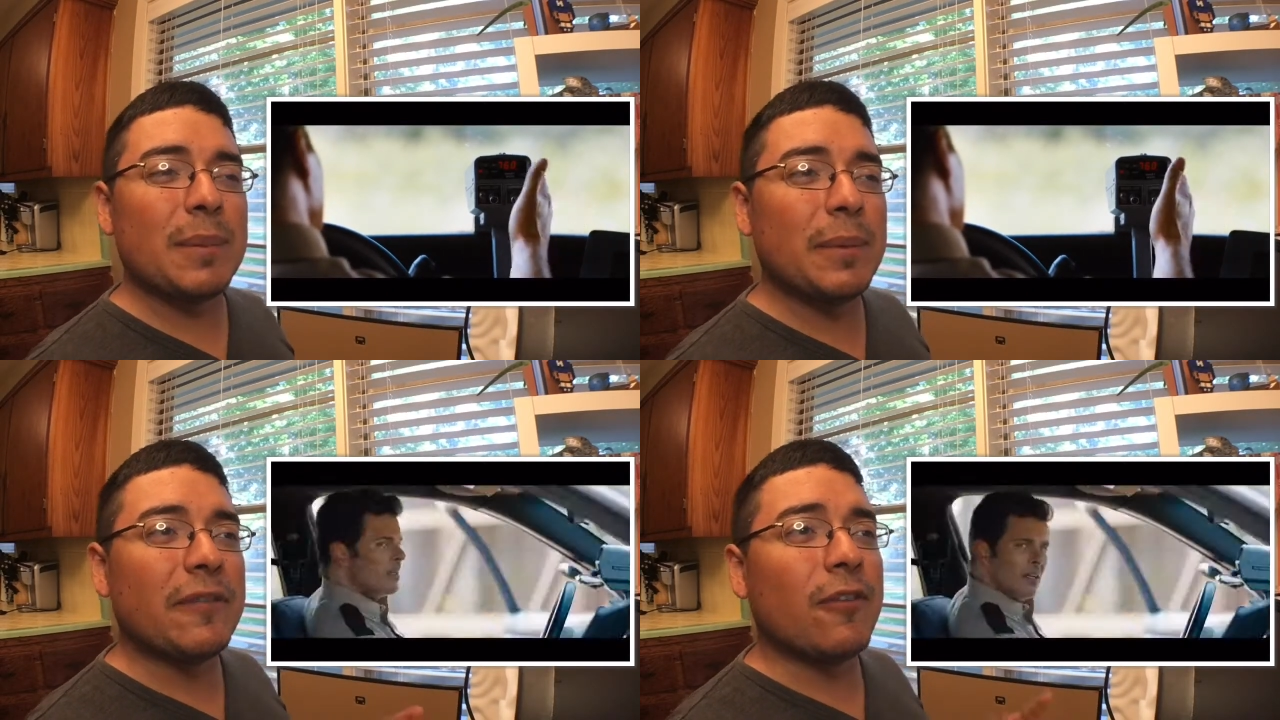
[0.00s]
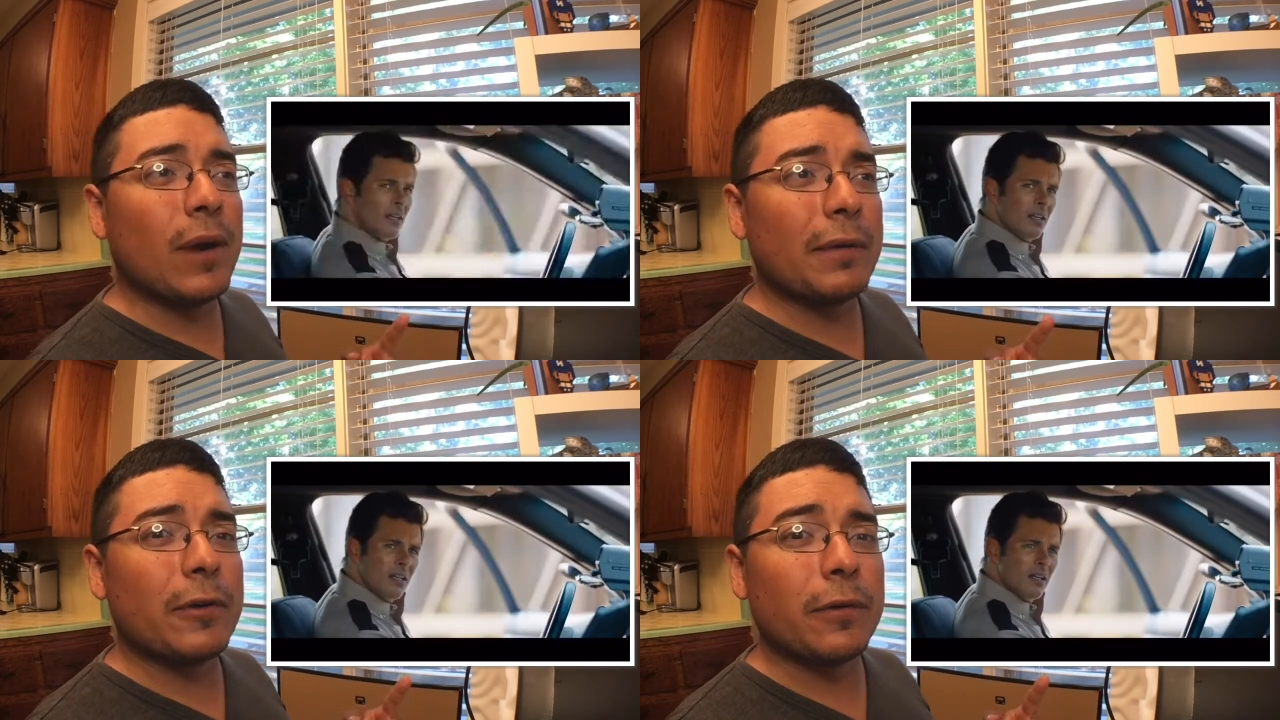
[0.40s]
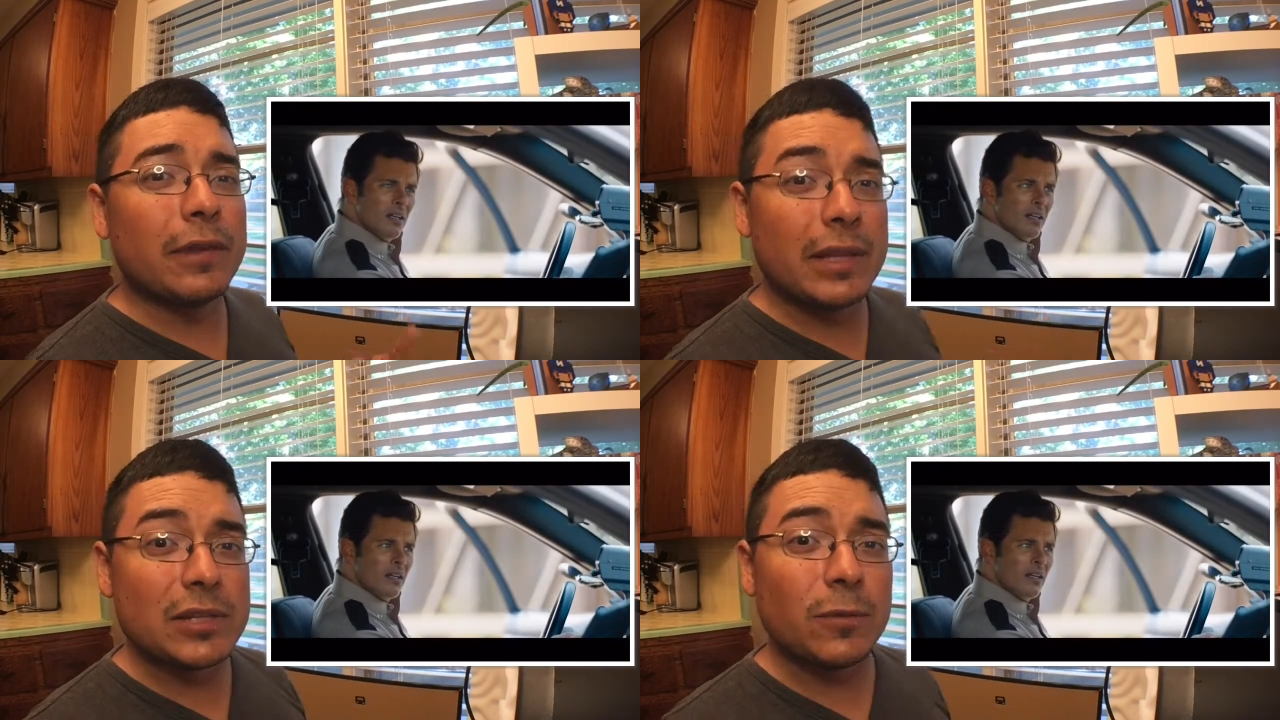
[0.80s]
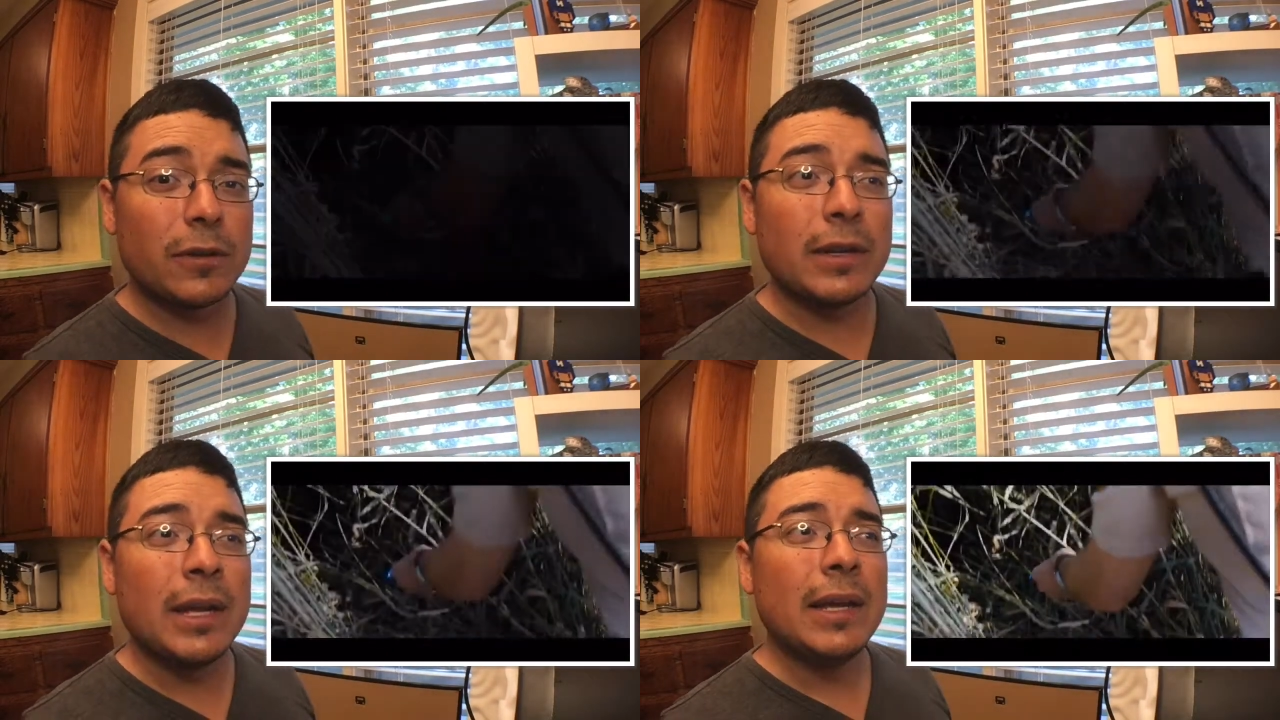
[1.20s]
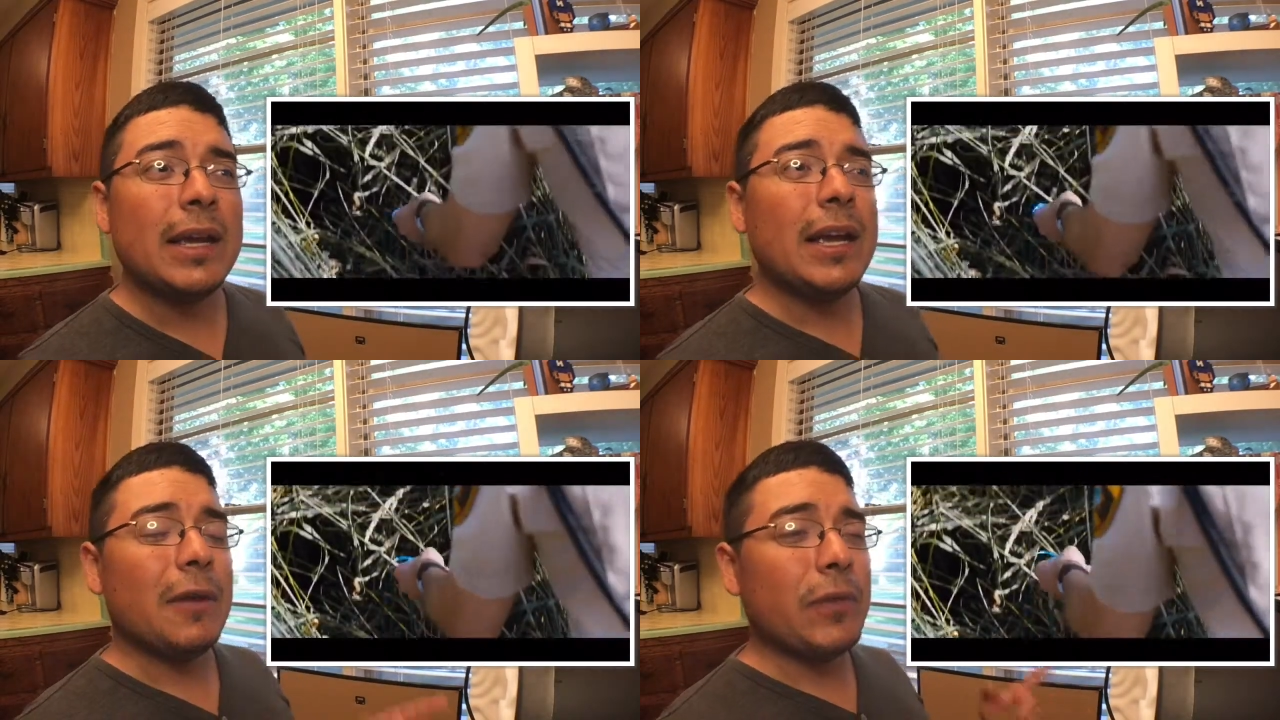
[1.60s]
but before I recorded this one.
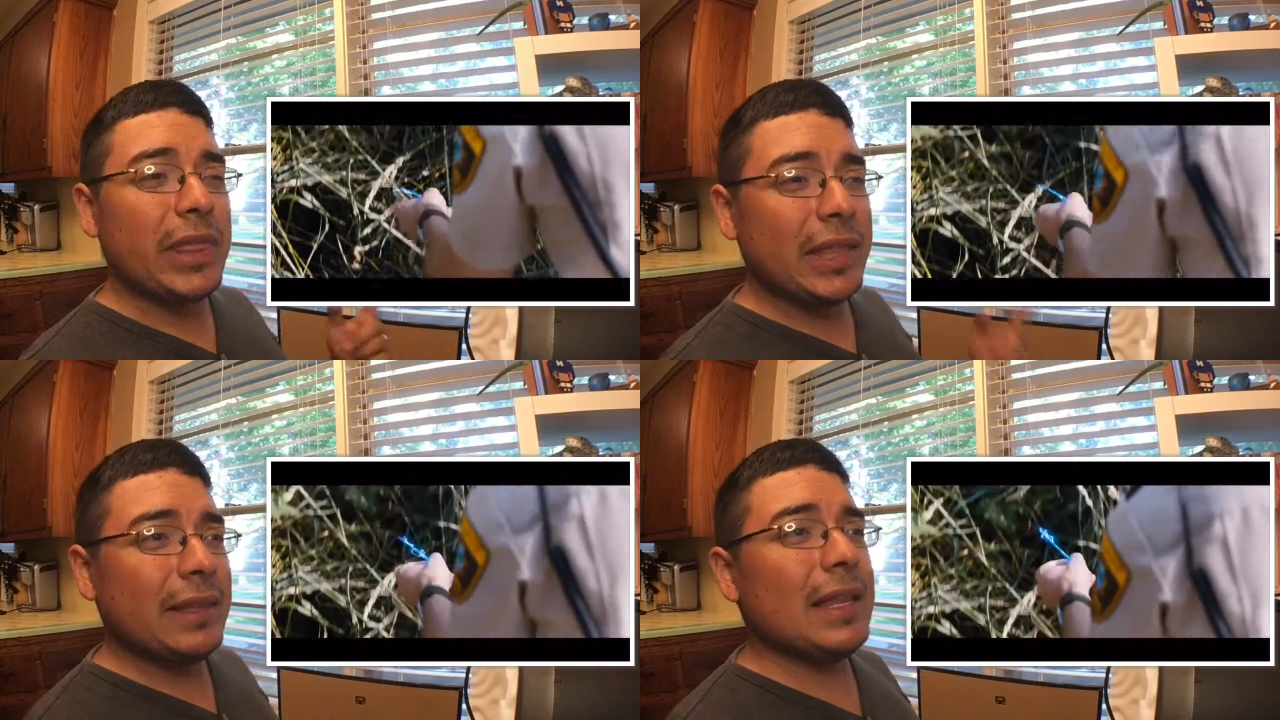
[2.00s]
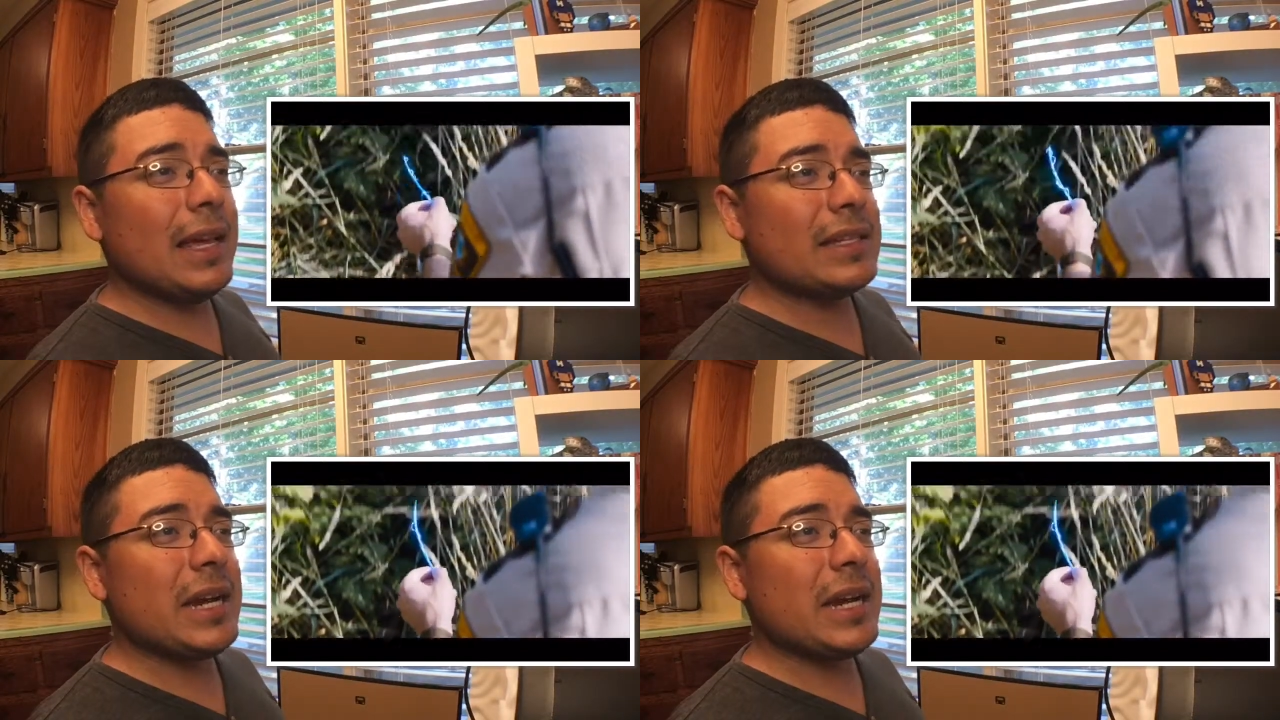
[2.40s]
Within that